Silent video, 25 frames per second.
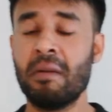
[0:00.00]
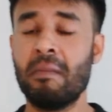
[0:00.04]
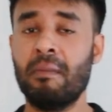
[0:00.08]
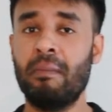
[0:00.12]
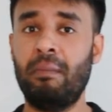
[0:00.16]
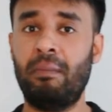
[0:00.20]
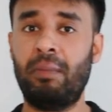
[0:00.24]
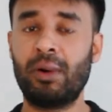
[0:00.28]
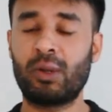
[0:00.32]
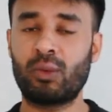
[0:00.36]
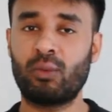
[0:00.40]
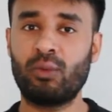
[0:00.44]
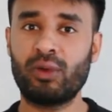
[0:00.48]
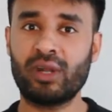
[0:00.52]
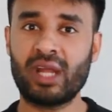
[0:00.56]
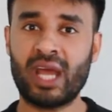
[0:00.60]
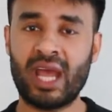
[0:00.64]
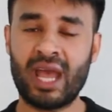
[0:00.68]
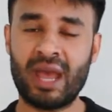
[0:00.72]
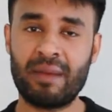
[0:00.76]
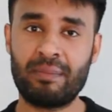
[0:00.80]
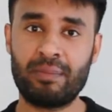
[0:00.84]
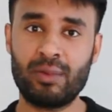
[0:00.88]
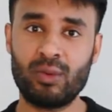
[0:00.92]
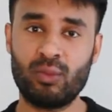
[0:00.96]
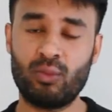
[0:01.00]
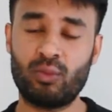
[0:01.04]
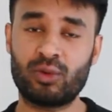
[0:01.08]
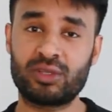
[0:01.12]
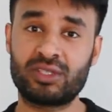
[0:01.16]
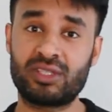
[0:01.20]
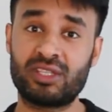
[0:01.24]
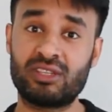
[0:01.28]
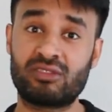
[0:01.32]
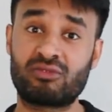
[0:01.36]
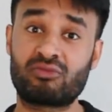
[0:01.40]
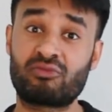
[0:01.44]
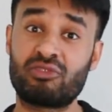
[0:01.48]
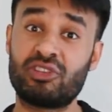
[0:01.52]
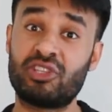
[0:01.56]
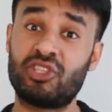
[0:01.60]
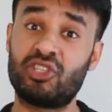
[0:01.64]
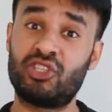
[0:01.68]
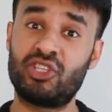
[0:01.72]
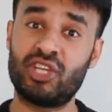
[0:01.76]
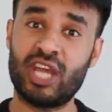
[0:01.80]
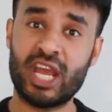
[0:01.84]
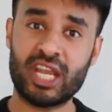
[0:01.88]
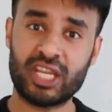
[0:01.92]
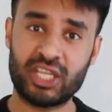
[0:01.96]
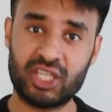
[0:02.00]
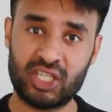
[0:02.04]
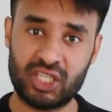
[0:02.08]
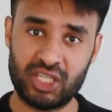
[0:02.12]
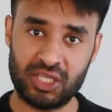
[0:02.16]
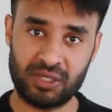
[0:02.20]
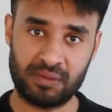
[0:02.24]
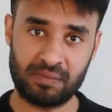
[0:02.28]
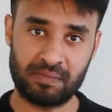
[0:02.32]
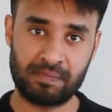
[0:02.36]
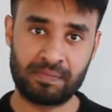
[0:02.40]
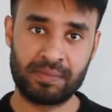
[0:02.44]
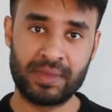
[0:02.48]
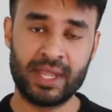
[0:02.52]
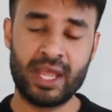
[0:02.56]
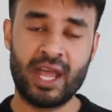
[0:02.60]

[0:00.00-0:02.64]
But what happened was this rejection